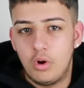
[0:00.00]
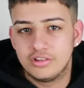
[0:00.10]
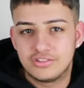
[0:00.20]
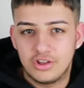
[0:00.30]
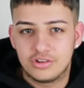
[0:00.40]

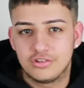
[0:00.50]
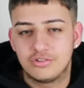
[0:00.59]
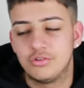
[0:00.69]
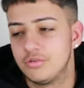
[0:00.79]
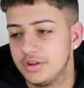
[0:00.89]
one side of the
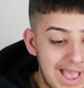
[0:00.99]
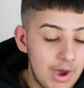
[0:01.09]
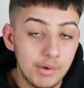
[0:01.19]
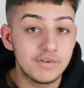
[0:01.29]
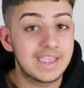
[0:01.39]
story.
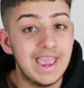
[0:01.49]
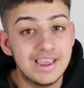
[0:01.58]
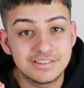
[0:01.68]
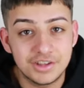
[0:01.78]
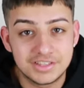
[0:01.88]
However,
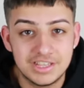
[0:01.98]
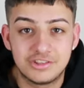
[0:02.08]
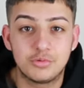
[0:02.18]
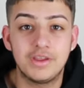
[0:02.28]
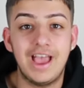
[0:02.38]
KSI
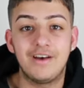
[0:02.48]
did tweet